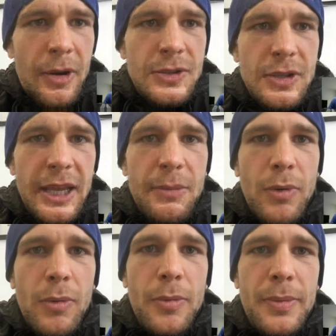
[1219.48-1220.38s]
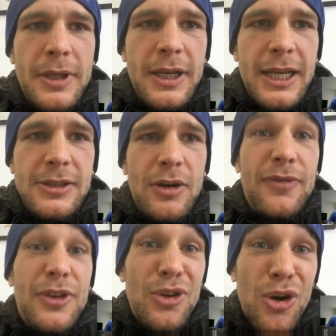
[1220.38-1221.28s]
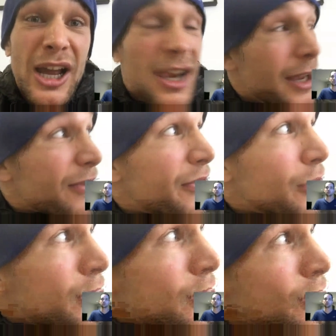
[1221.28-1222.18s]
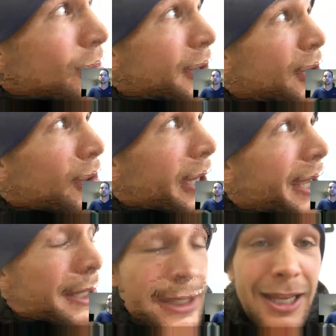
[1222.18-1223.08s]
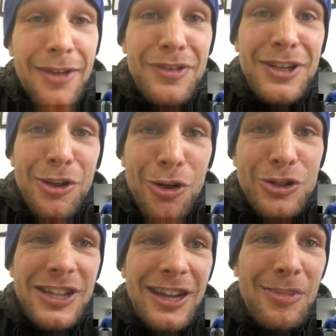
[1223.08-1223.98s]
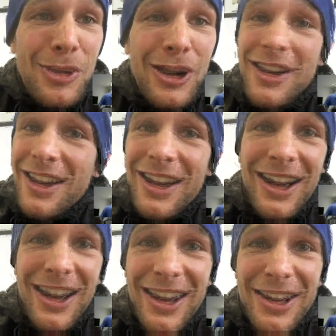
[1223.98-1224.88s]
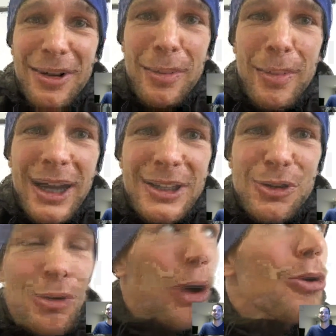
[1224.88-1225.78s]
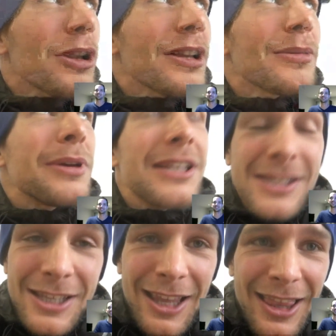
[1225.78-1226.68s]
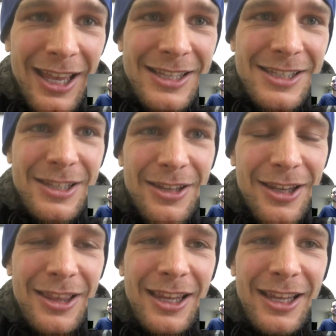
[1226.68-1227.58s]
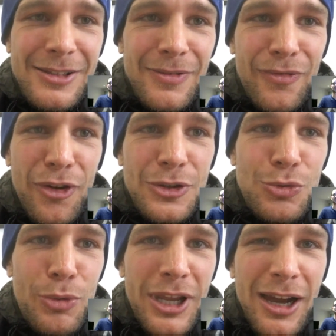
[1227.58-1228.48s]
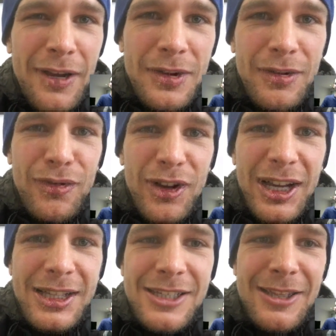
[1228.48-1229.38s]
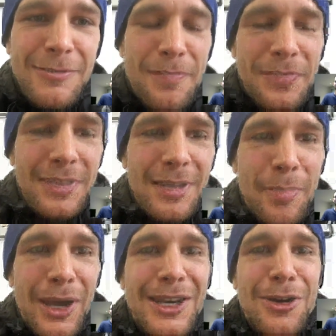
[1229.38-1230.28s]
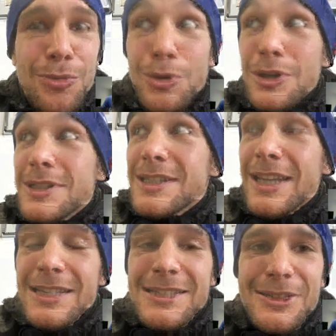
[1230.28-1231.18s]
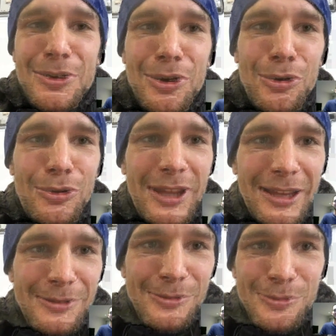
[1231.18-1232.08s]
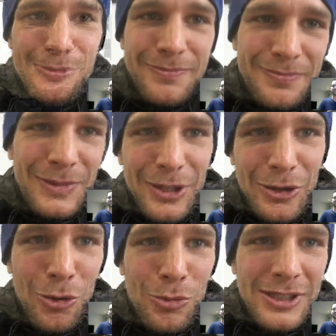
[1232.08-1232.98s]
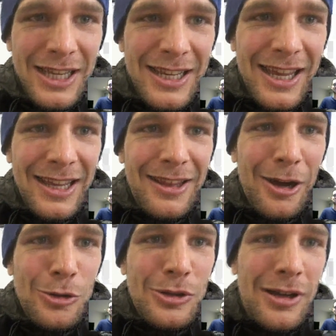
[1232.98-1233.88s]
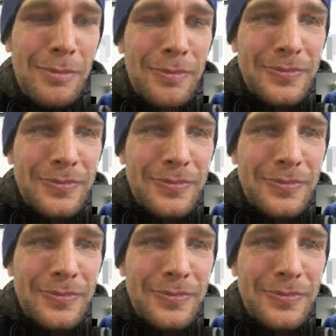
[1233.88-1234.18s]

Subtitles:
also like what will be the next offer. I like food too. I didn't have it in a long time. I might grow a little bit in that first week after the fight, and depending on what's next, that will dedicate the outcome